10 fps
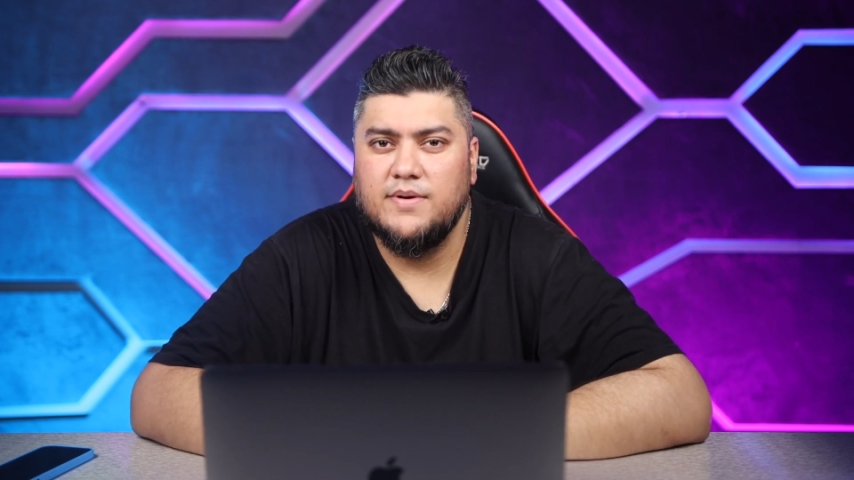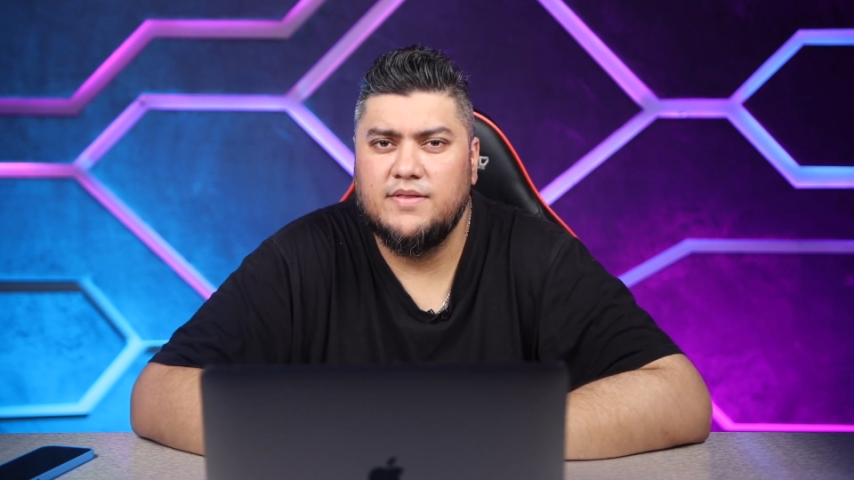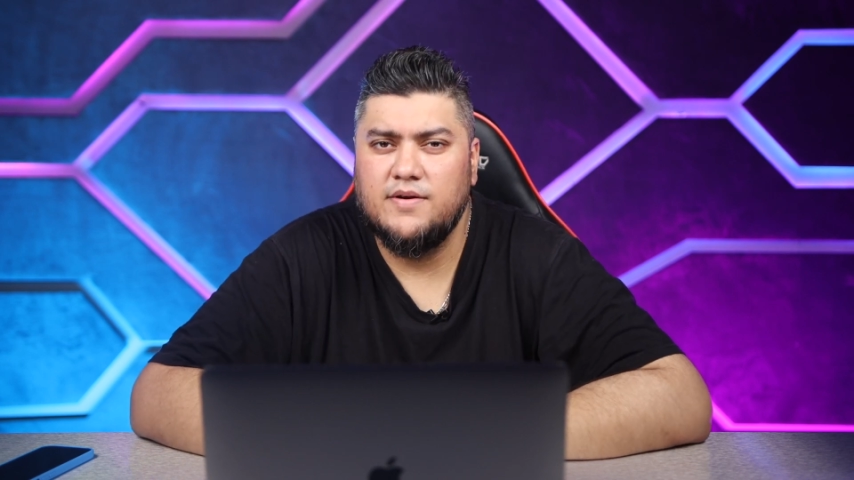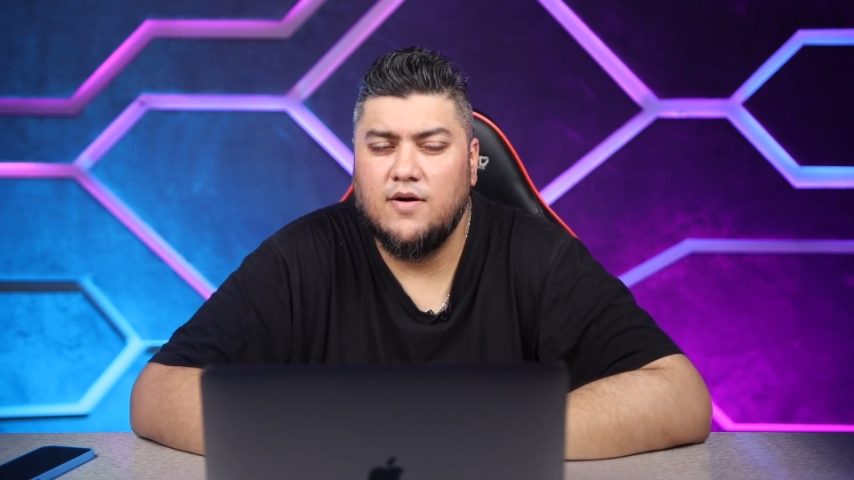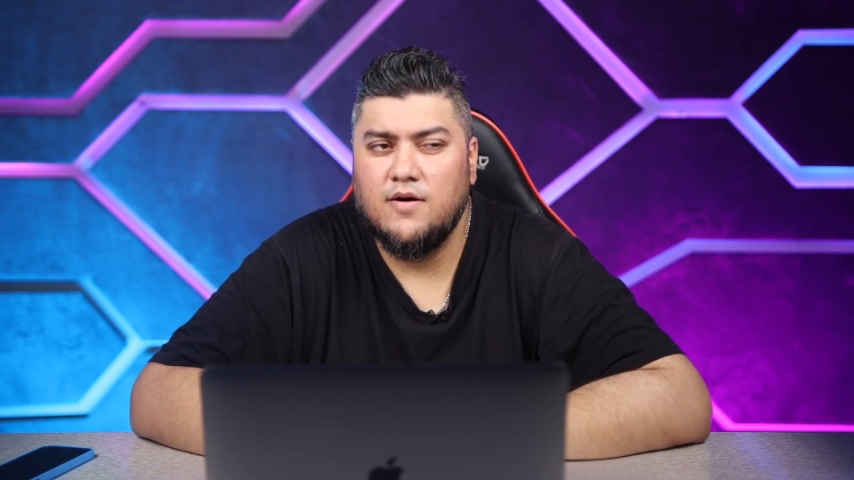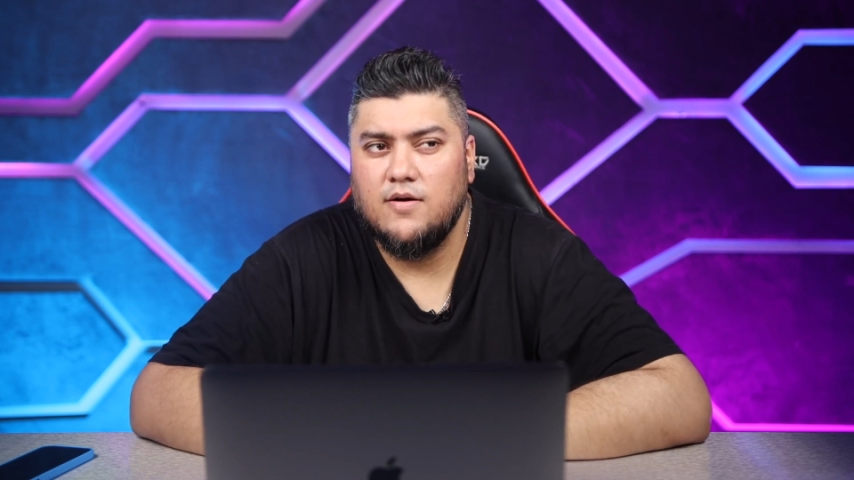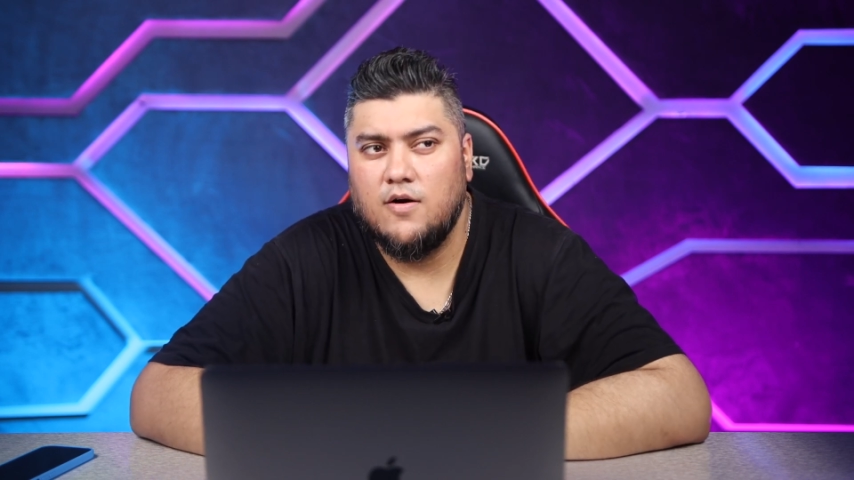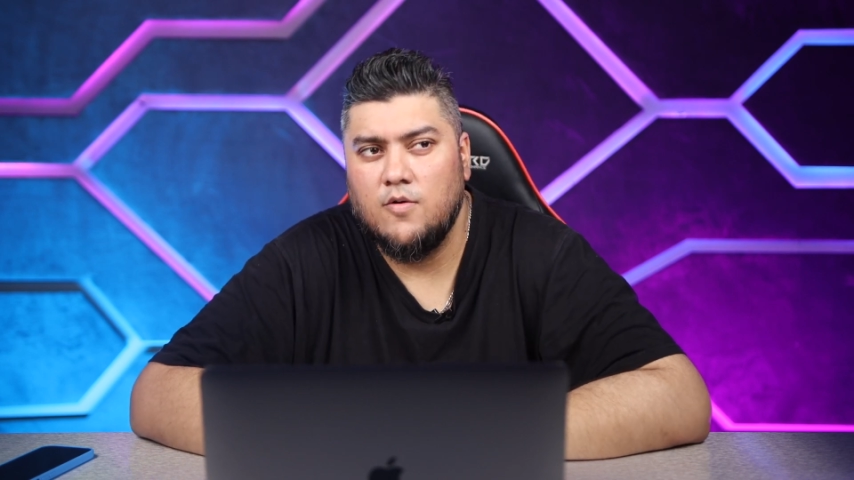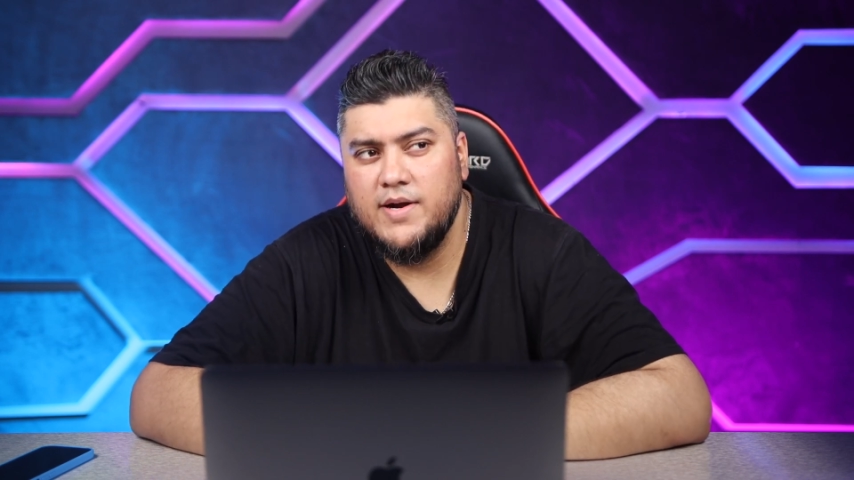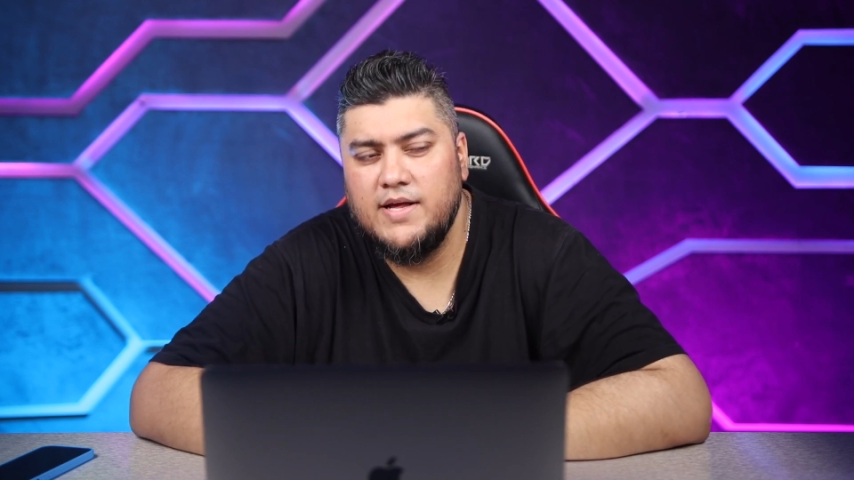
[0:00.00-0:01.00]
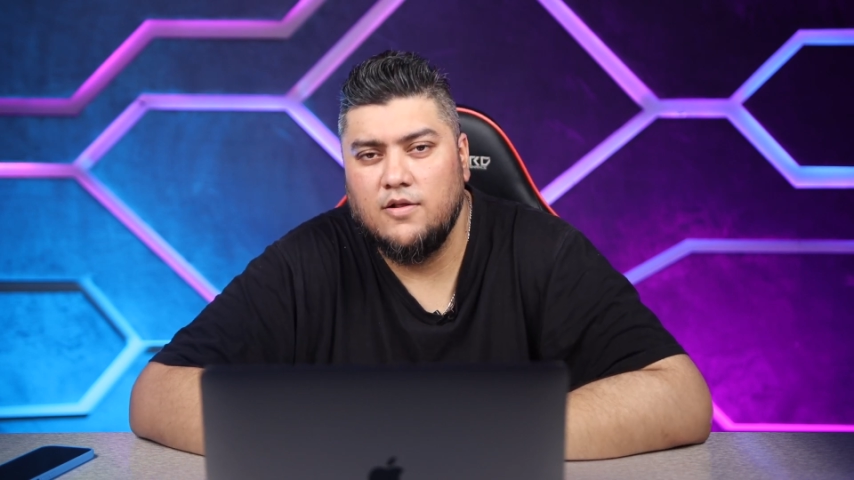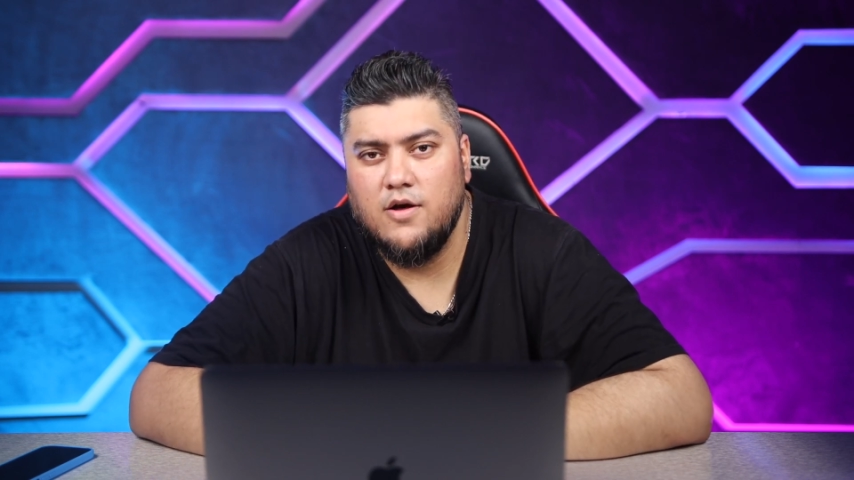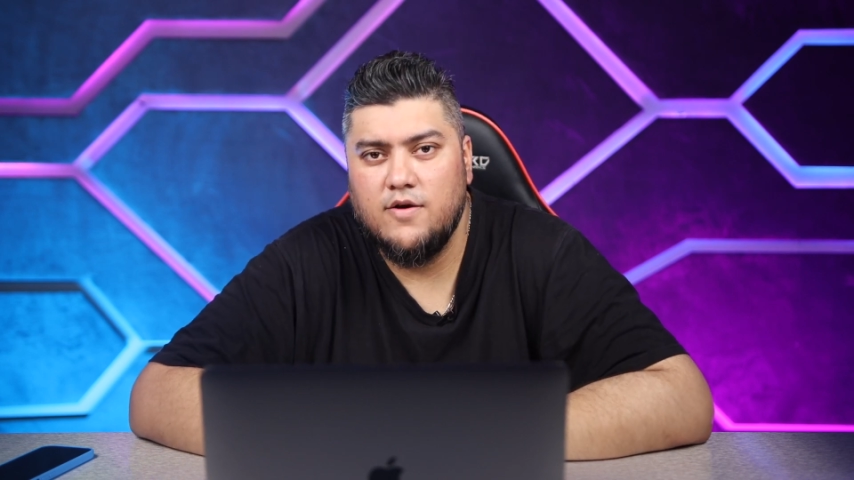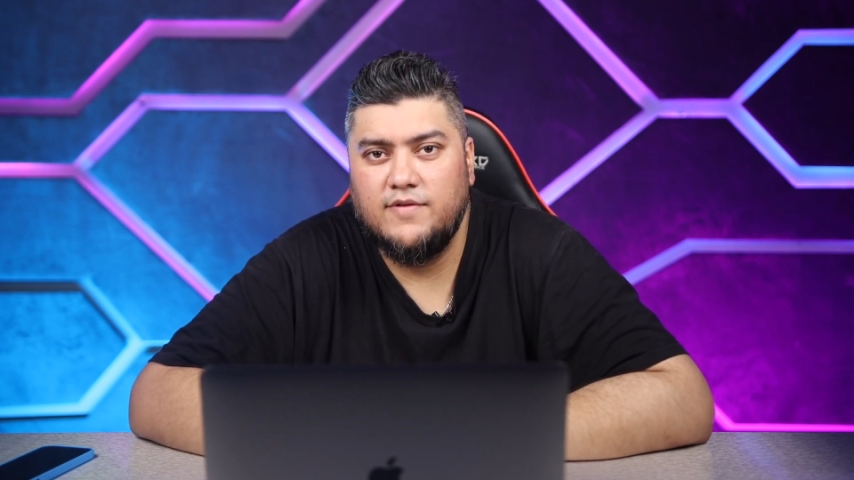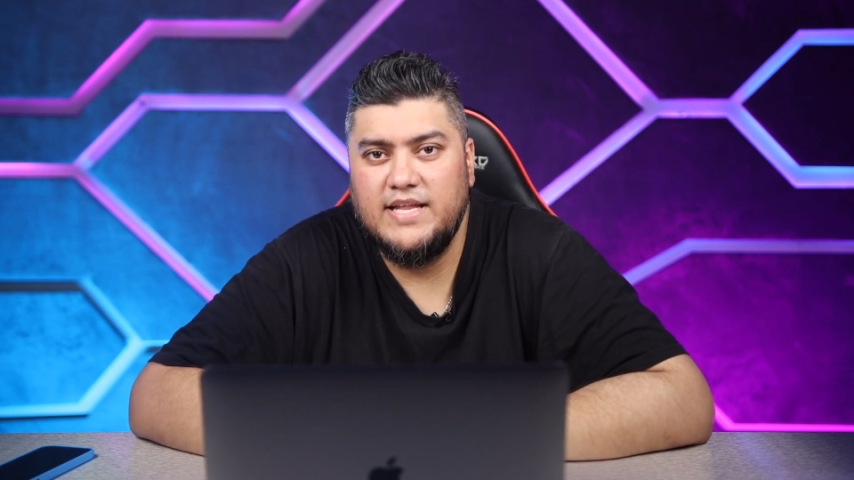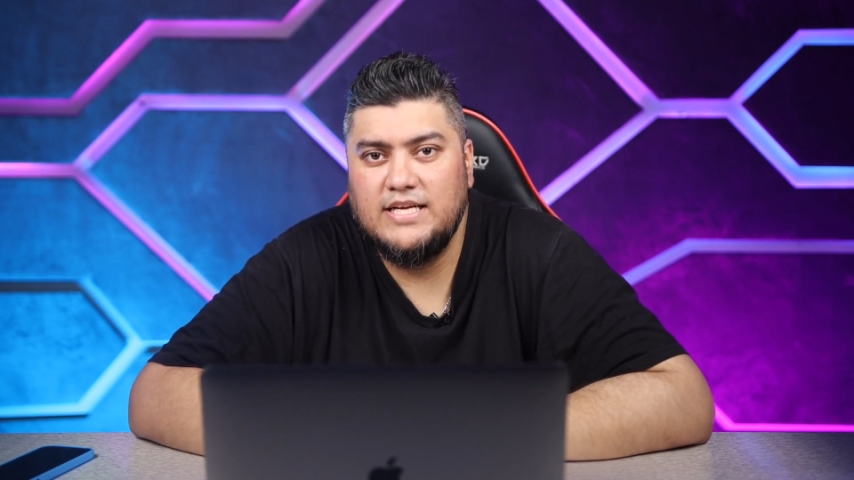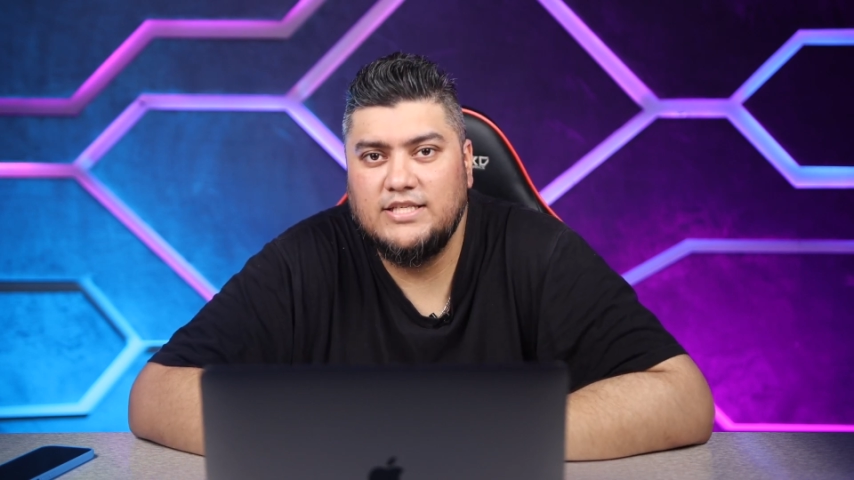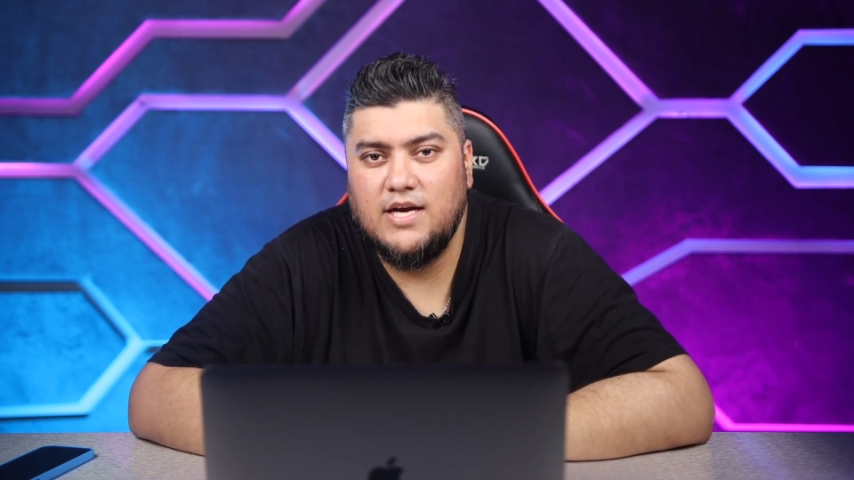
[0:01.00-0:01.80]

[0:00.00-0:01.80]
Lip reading: but there are already a lot of leaks